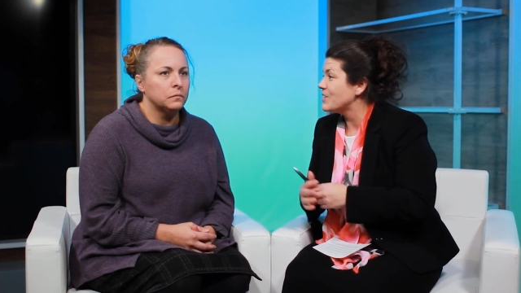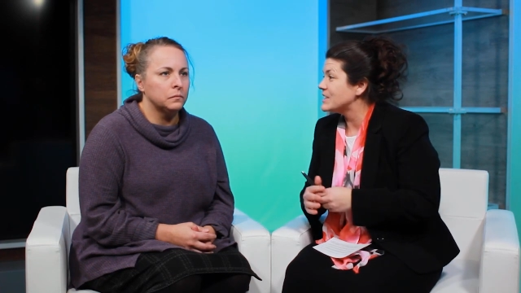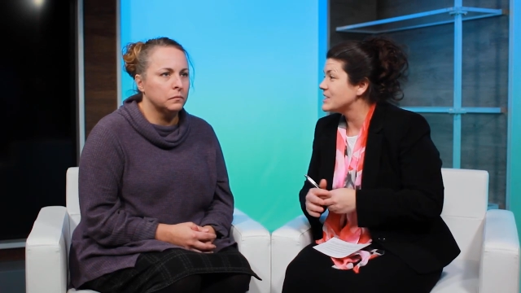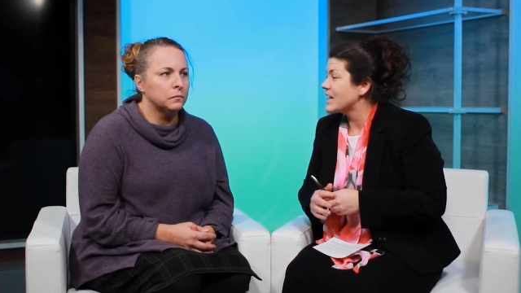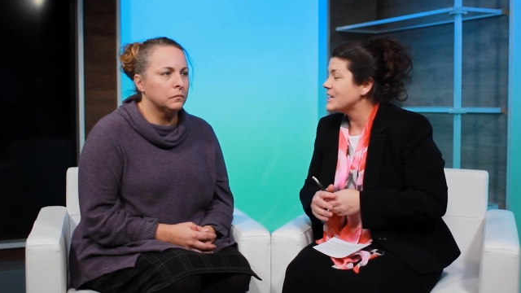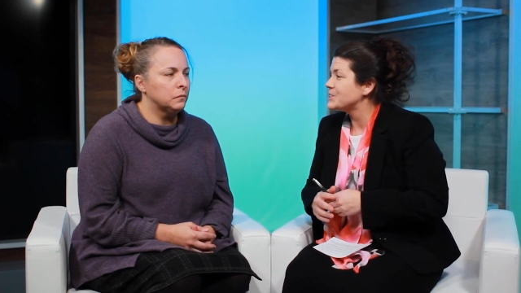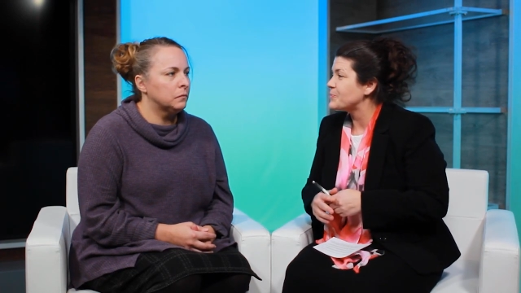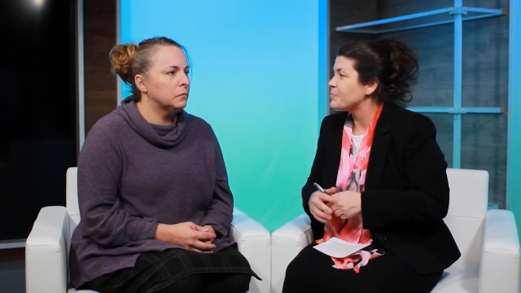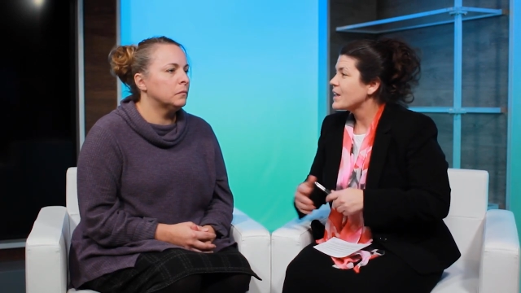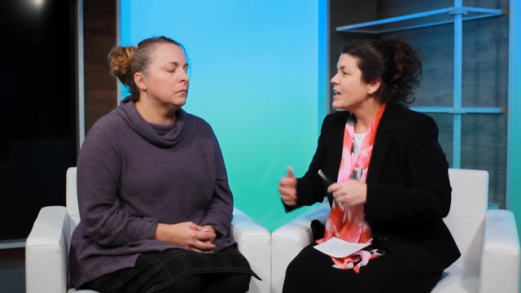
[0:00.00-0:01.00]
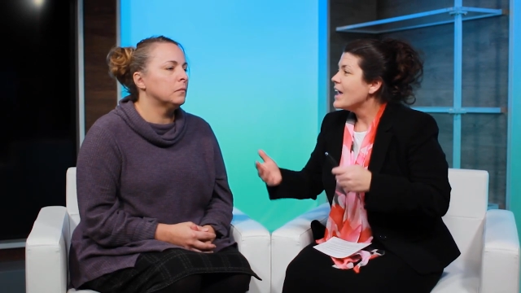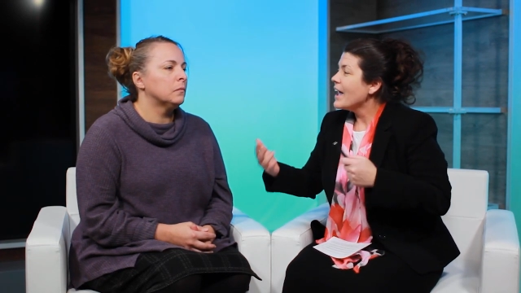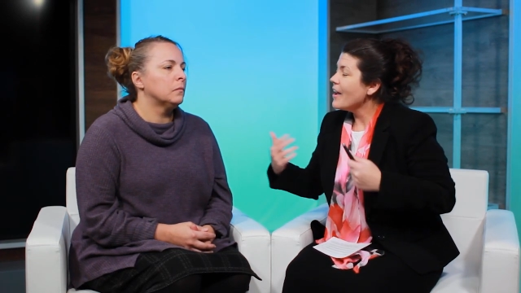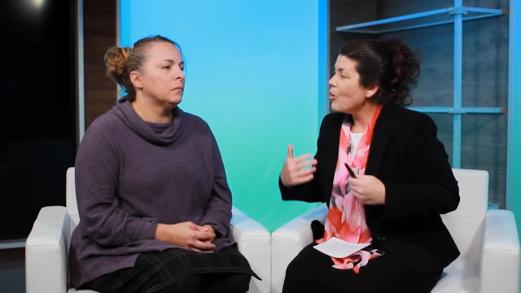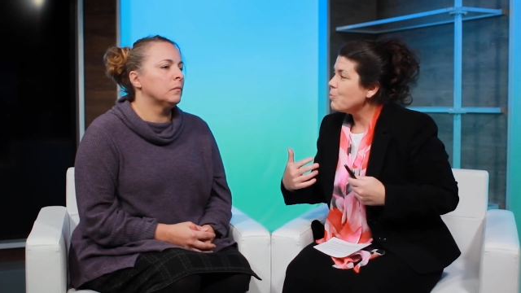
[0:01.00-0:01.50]
Speaker 1: of education,
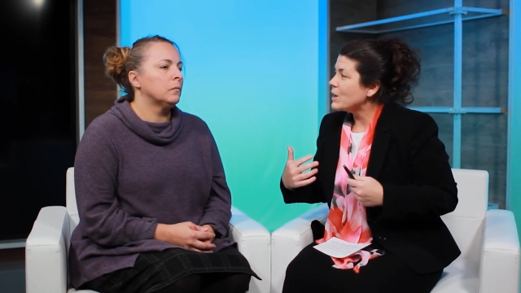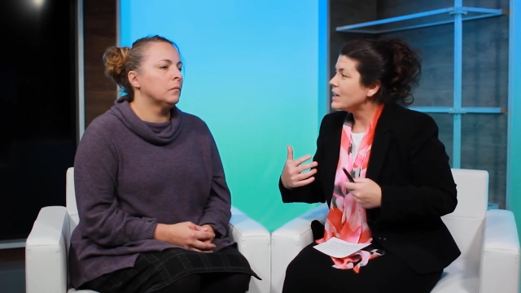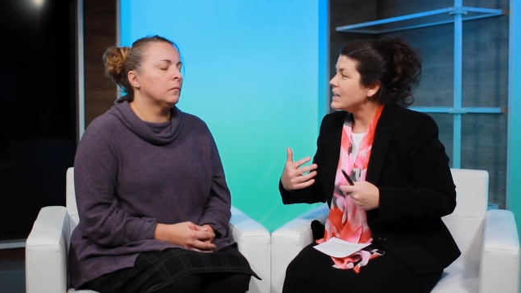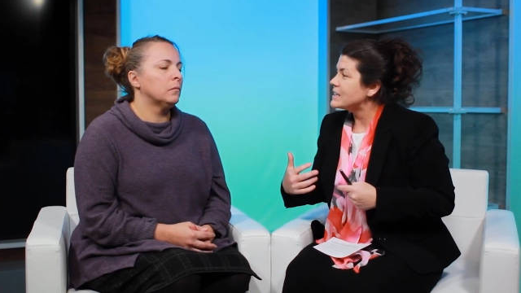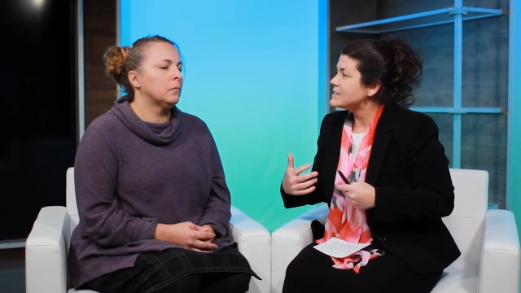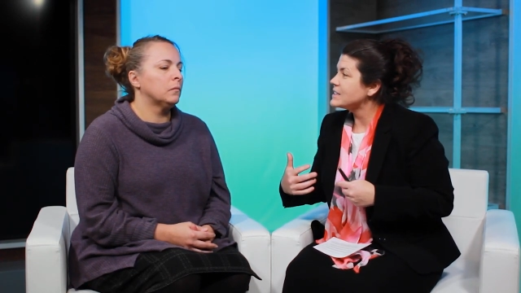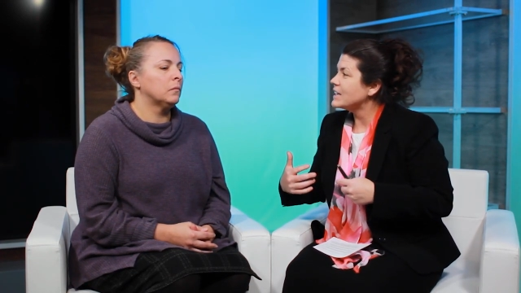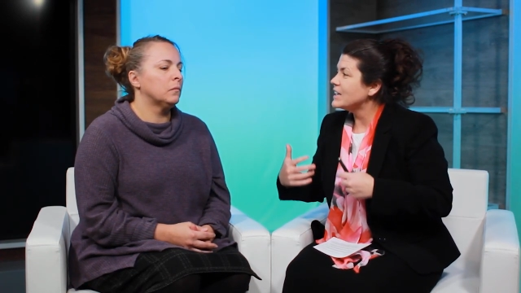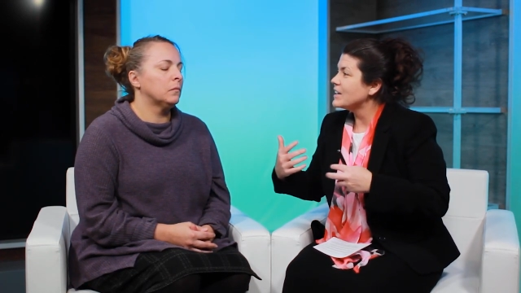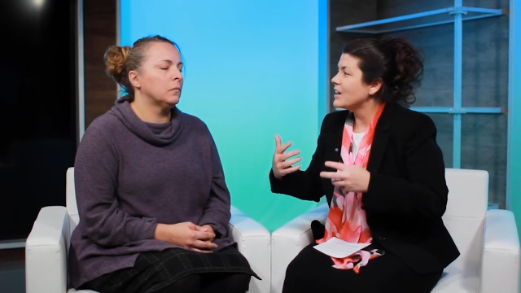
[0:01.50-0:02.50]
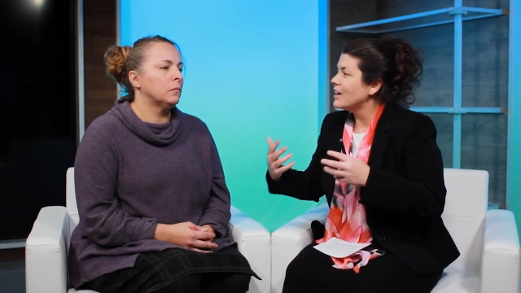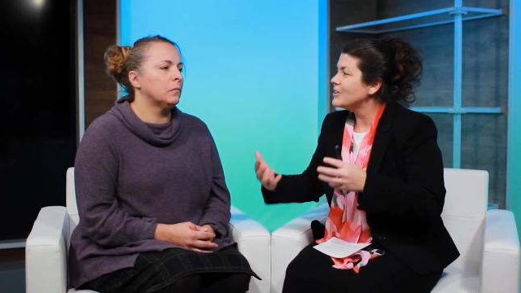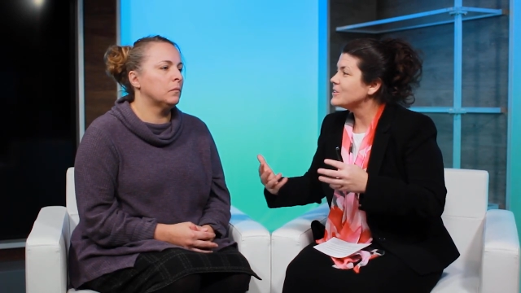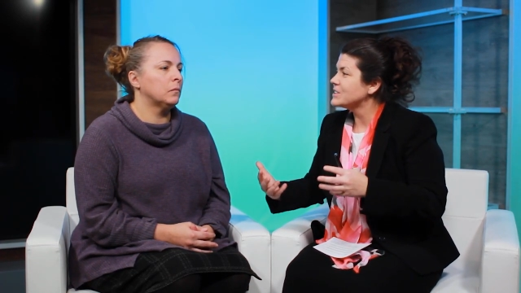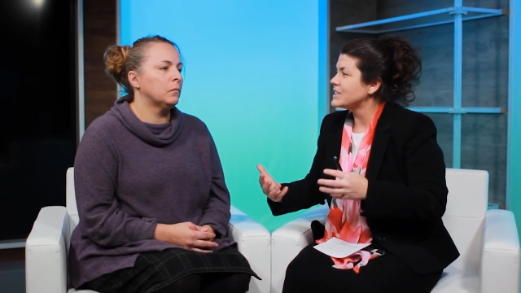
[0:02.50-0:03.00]
help us in
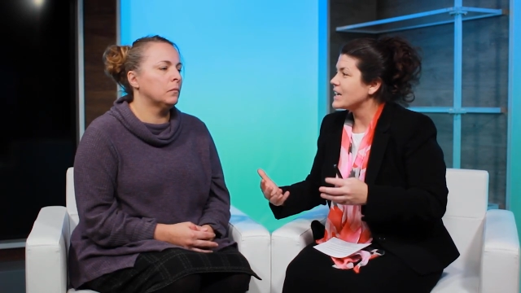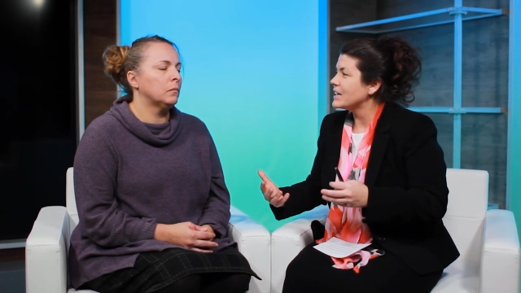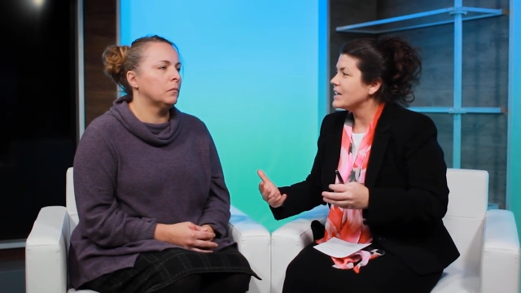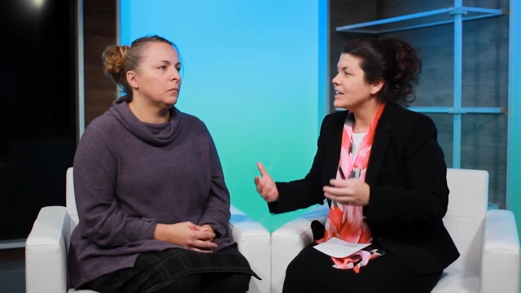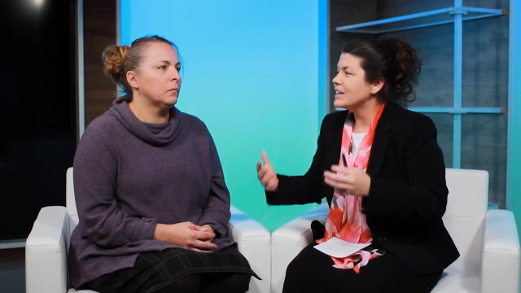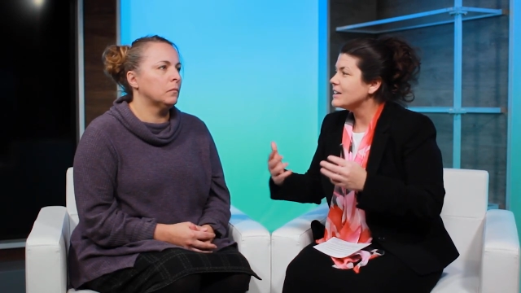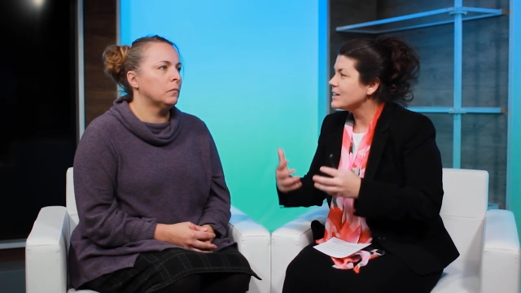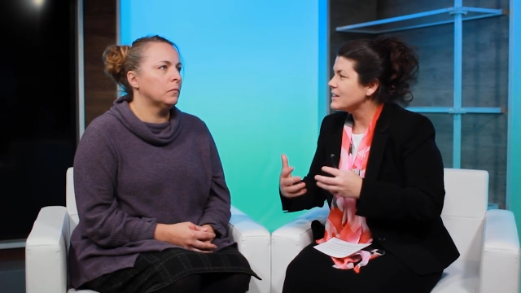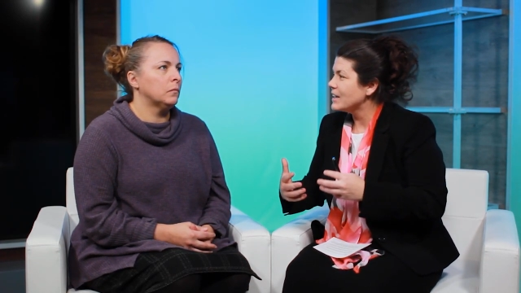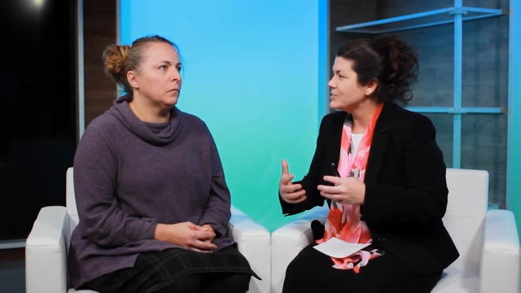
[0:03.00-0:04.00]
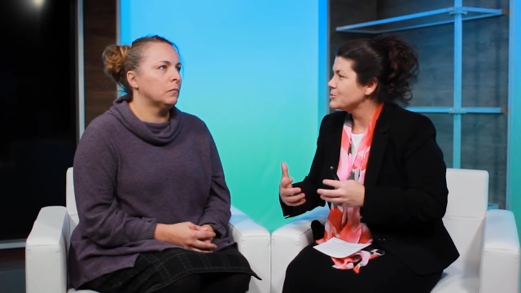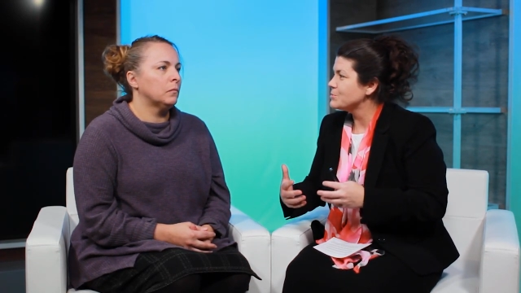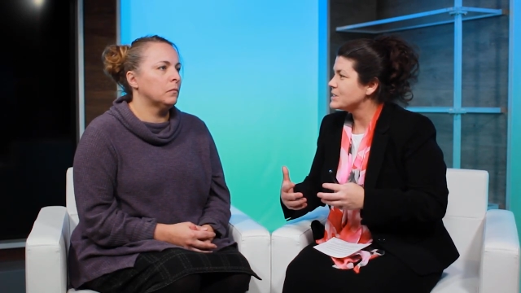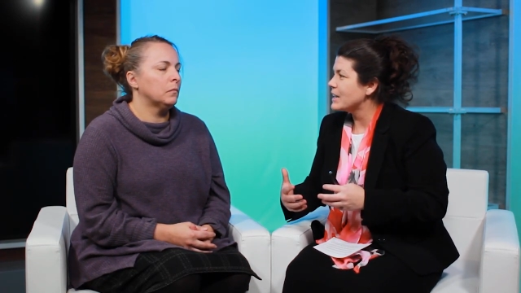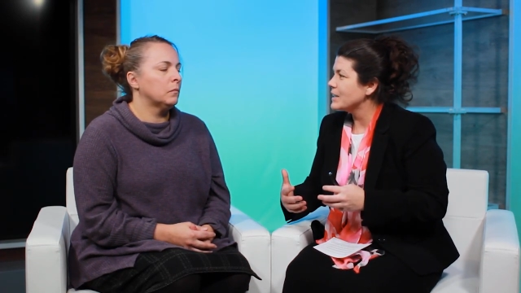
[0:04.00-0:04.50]
understanding in a classroom
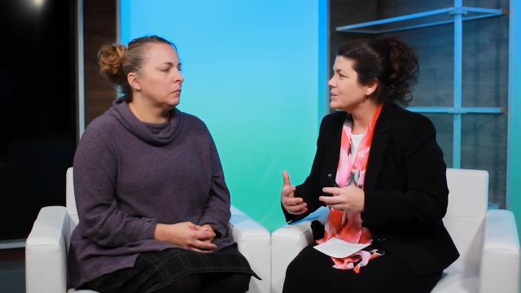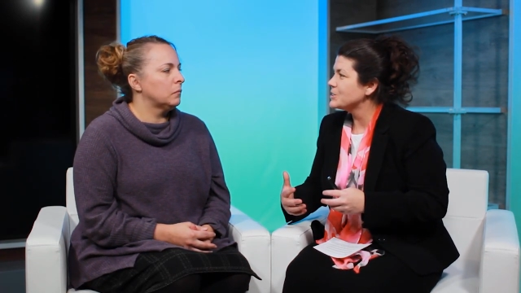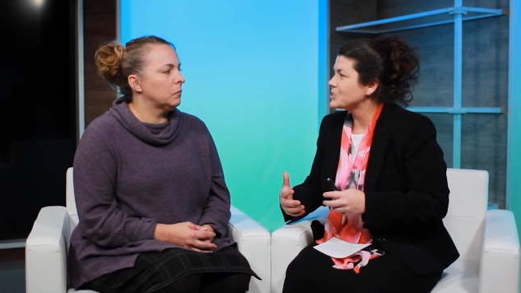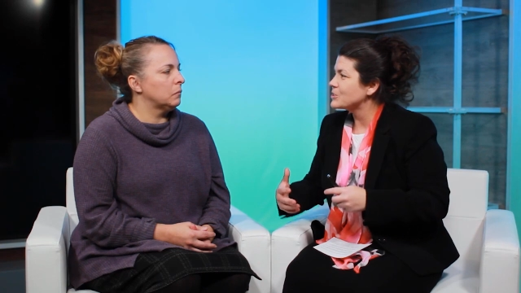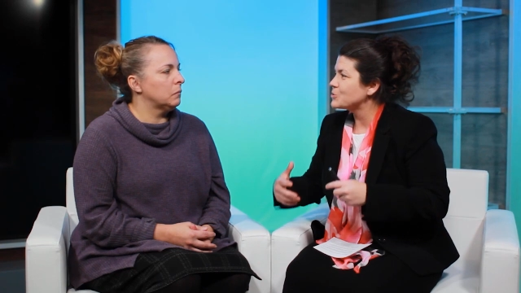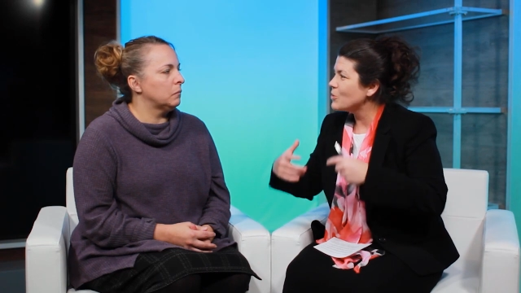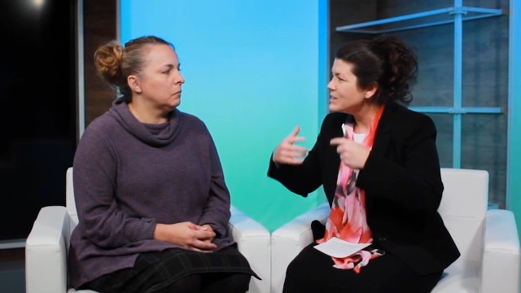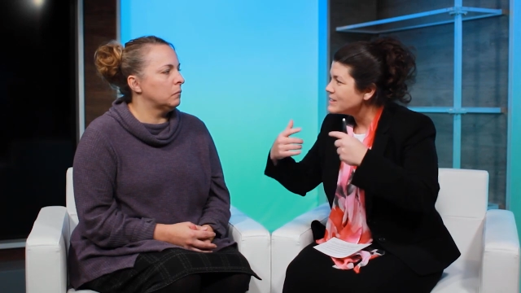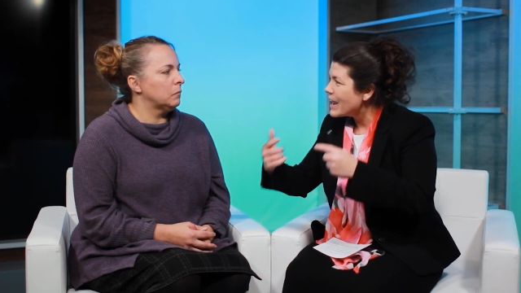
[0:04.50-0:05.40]
setting in the church what's